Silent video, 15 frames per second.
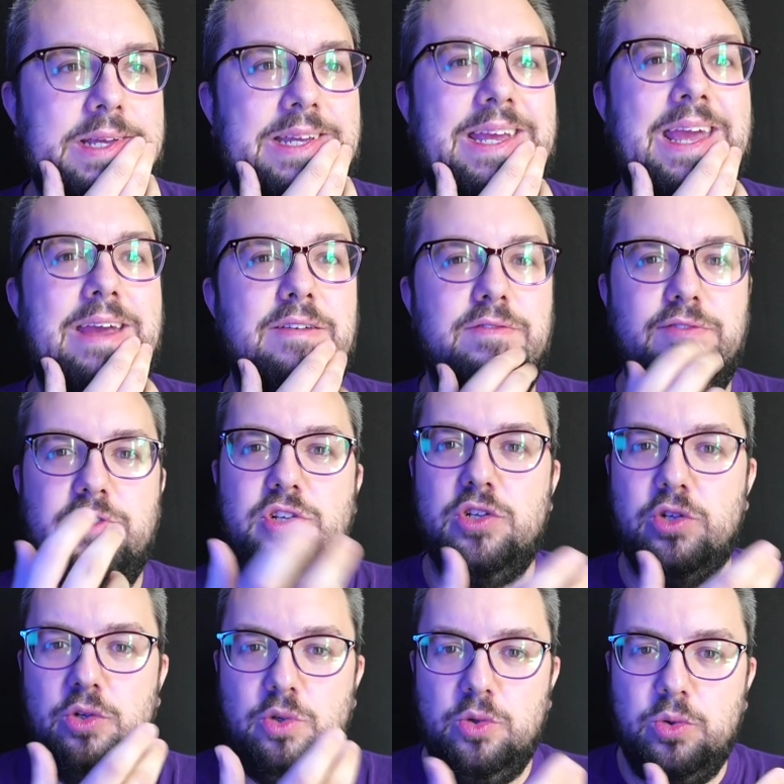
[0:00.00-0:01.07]
give
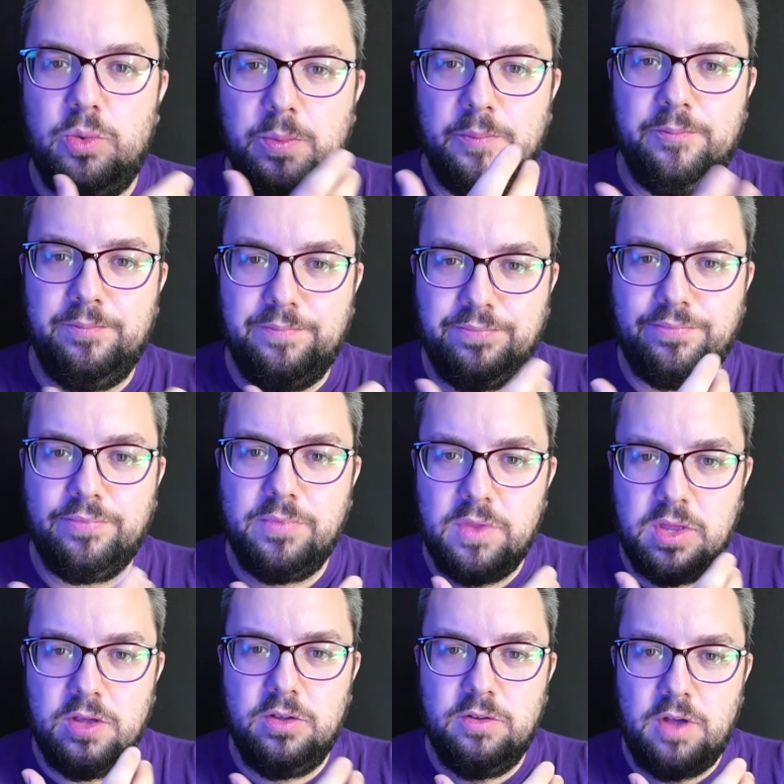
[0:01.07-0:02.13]
to
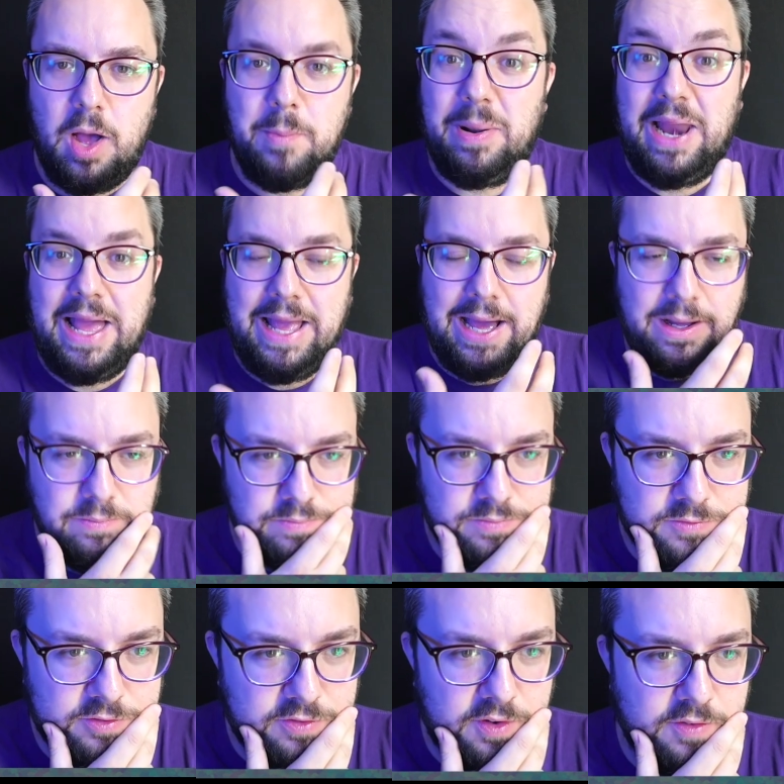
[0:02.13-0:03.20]
a player
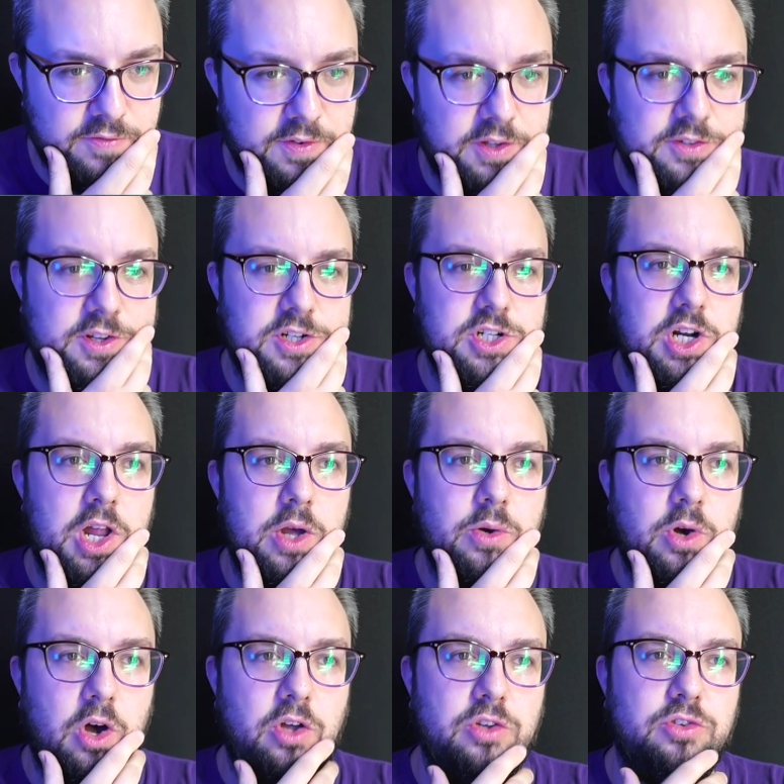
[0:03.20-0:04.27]
for such a low
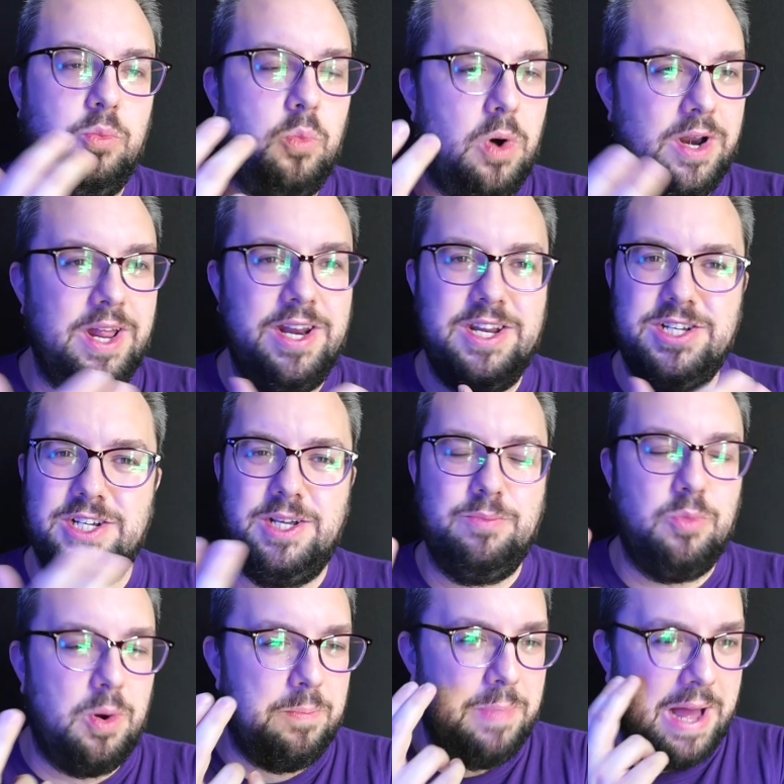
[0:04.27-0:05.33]
cost. 1 energy,
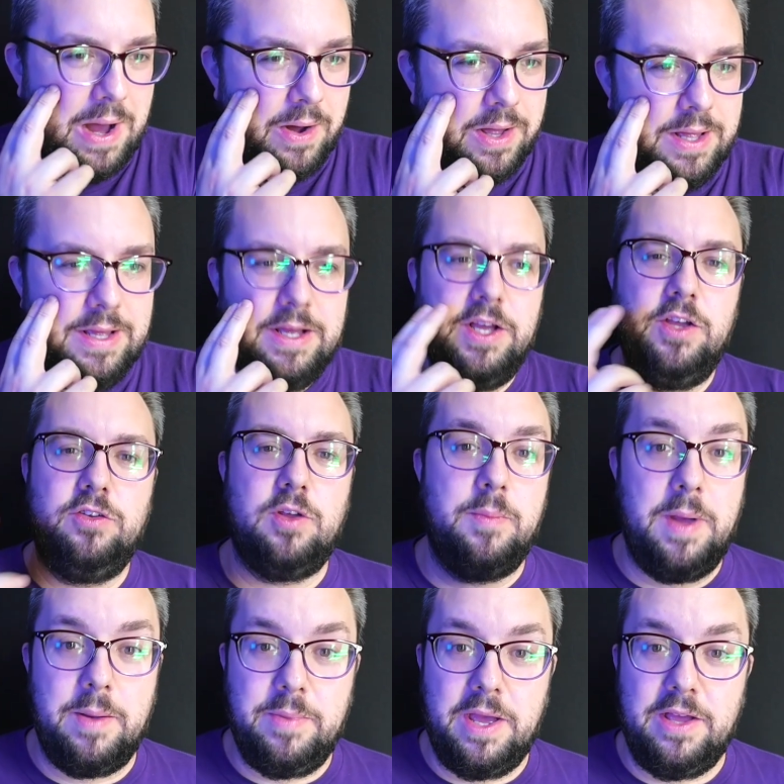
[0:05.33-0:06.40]
1 power. So
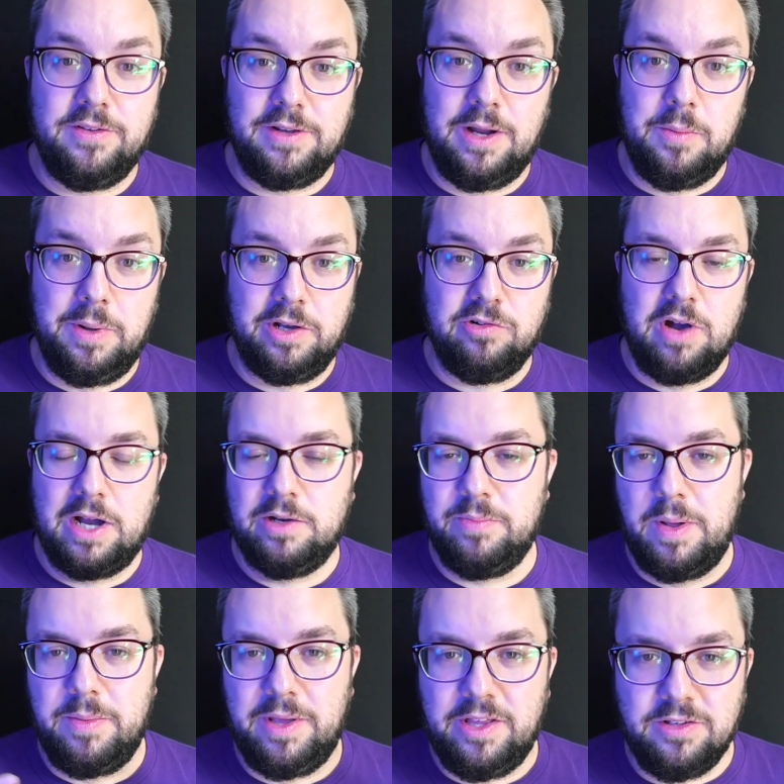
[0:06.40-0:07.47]
maybe it is a little bit cracked,
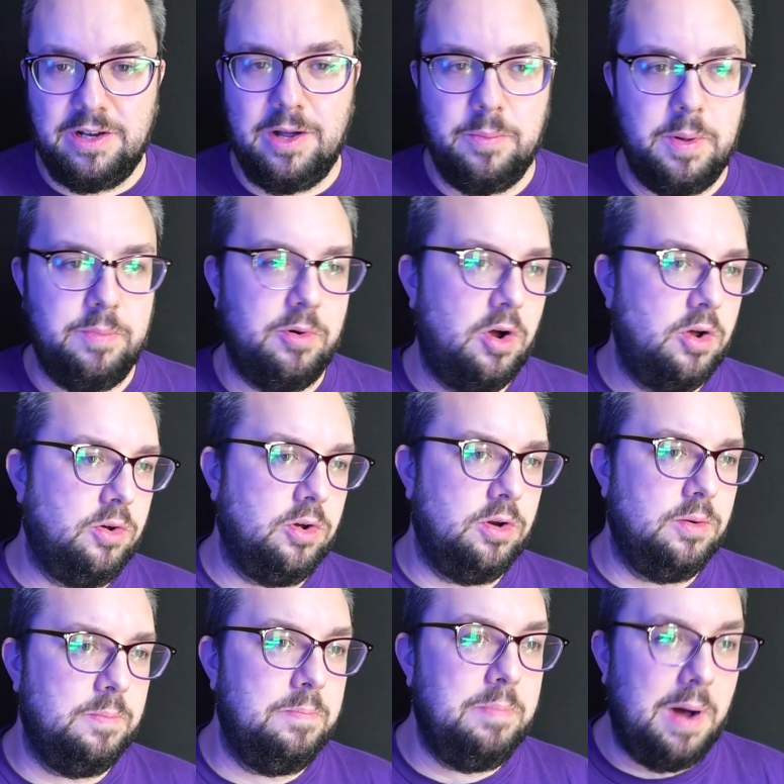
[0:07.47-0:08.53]
maybe it is a little bit
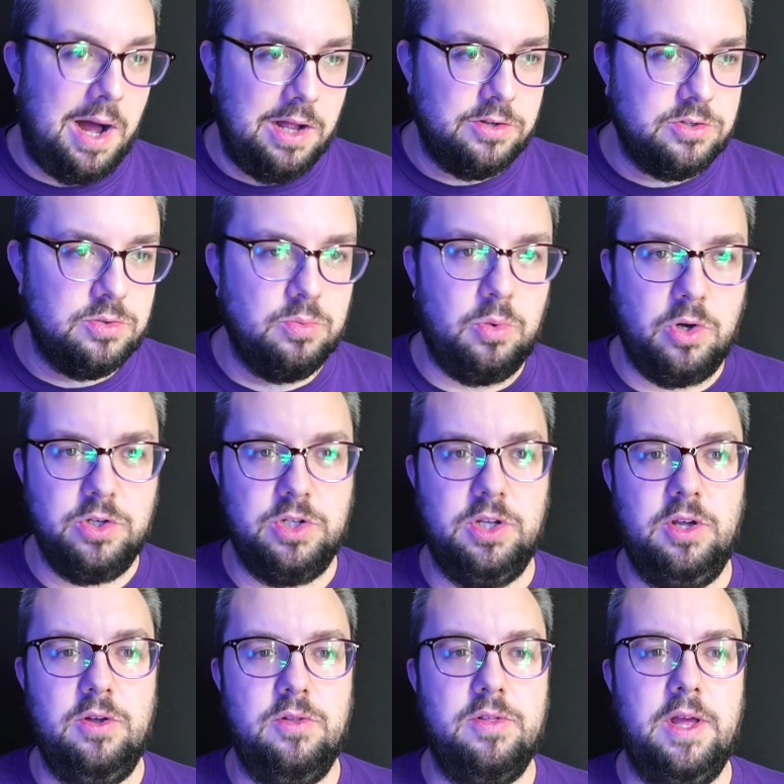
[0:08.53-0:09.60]
broken, but what do
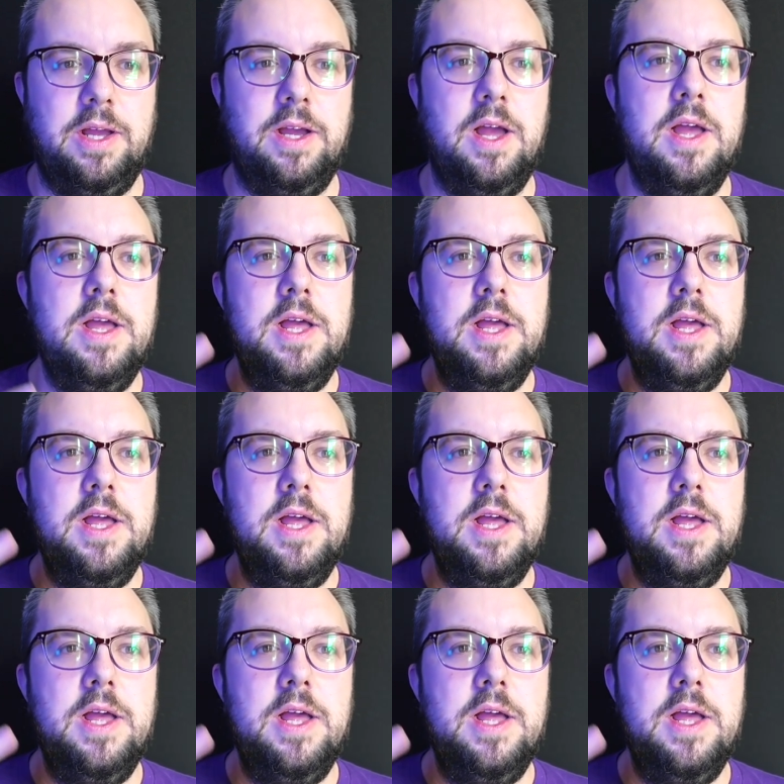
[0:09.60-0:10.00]
you think?